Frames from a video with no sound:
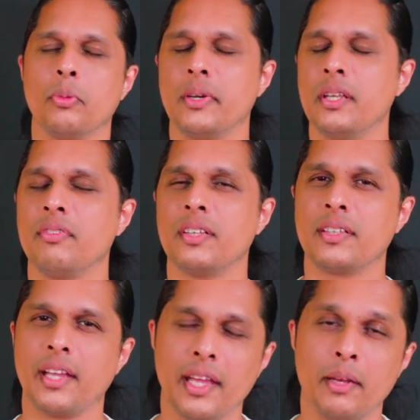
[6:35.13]
Nobody even
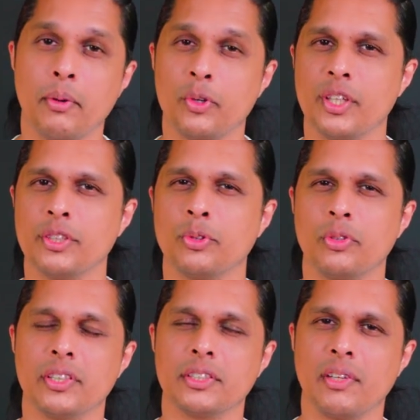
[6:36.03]
care about their
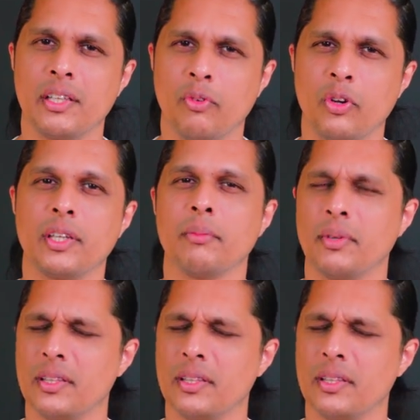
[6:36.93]
shoulders while walking,